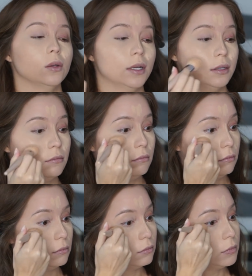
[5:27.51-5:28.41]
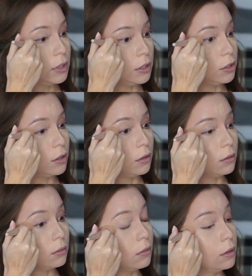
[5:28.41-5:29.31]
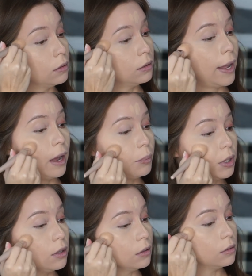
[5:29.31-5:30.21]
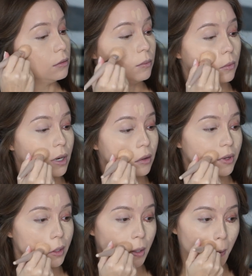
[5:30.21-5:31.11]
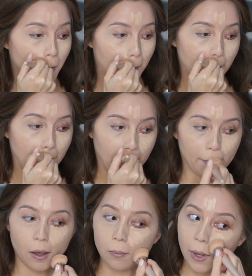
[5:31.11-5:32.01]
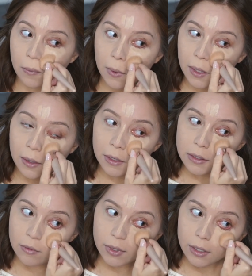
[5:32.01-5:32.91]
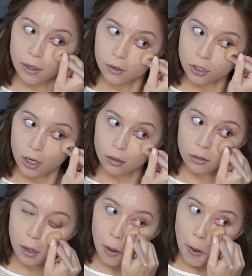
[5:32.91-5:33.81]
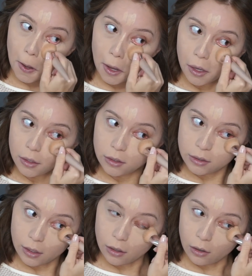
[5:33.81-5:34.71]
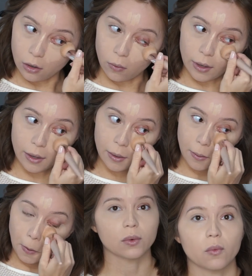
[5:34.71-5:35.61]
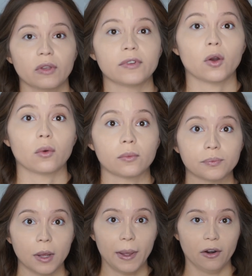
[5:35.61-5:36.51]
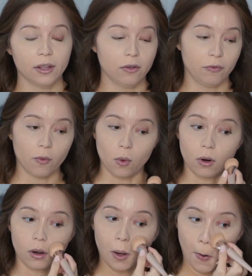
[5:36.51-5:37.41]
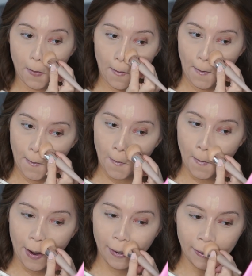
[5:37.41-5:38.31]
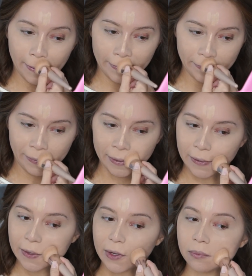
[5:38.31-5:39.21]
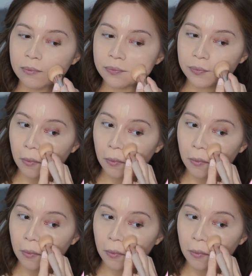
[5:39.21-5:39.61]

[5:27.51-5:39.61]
Like, he's so happy we're having a baby and he's having another child. So we've known about it for quite some time.